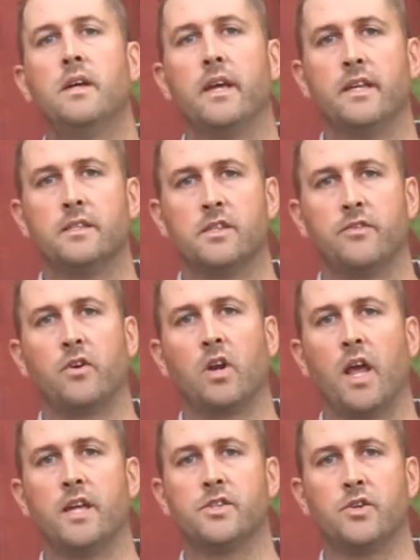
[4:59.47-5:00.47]
It gets the
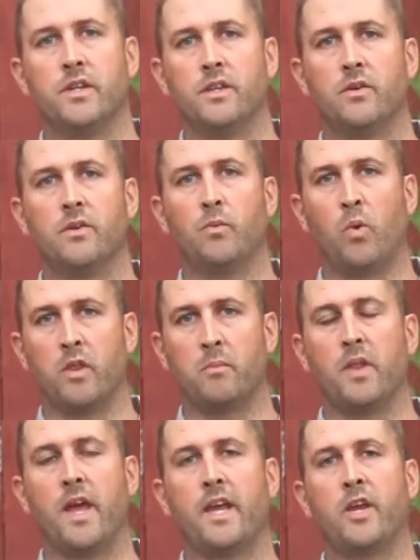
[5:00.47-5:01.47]
fertilizer in where the
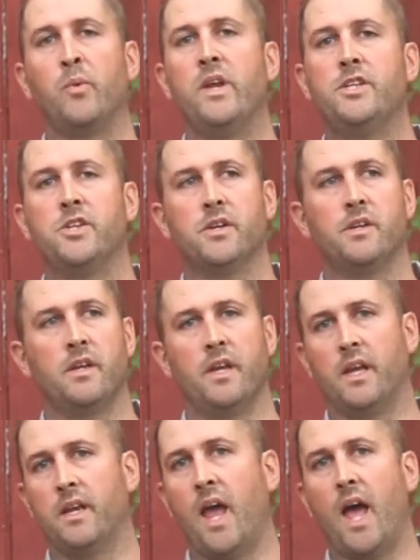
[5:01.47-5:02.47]
plant can reach it
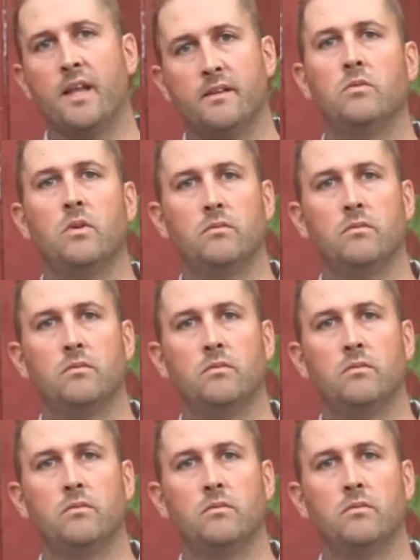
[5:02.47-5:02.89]
and not